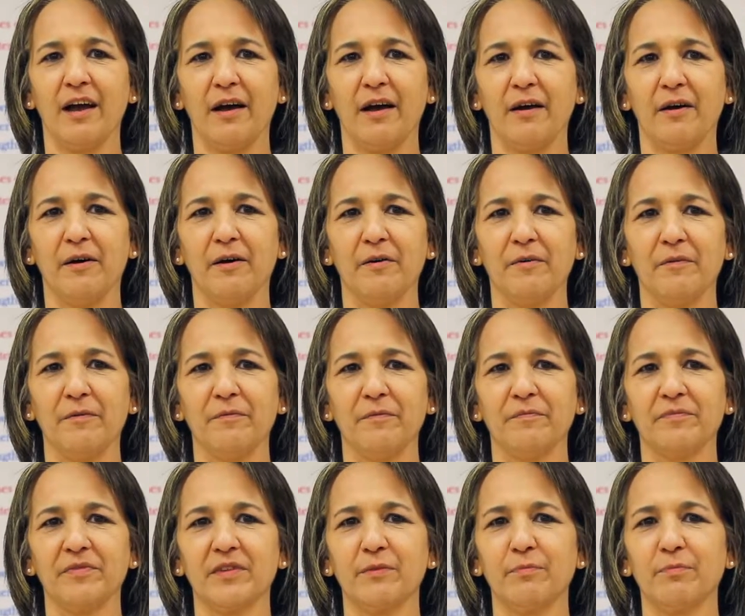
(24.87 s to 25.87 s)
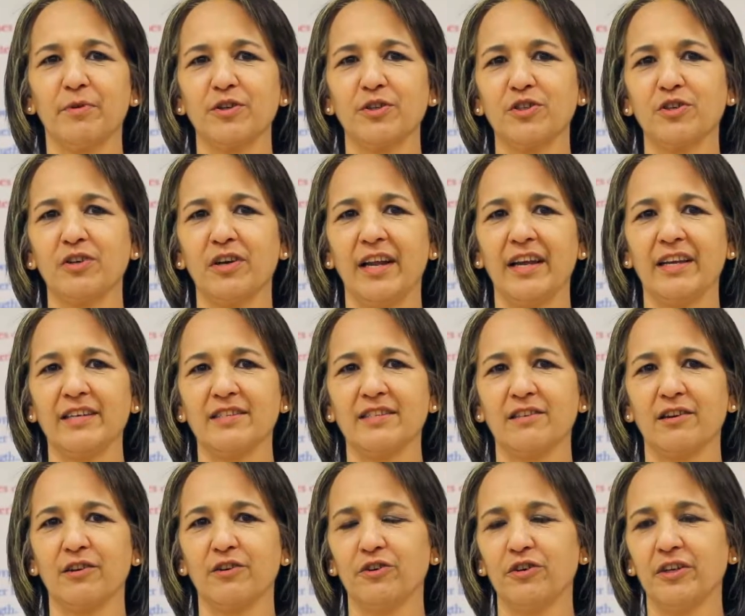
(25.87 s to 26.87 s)
Uh,
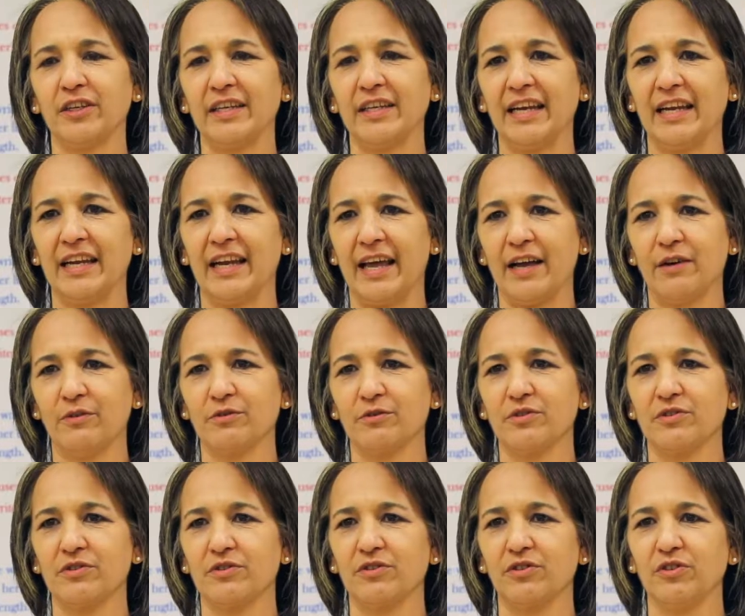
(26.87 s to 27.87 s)
Personalized learning allows,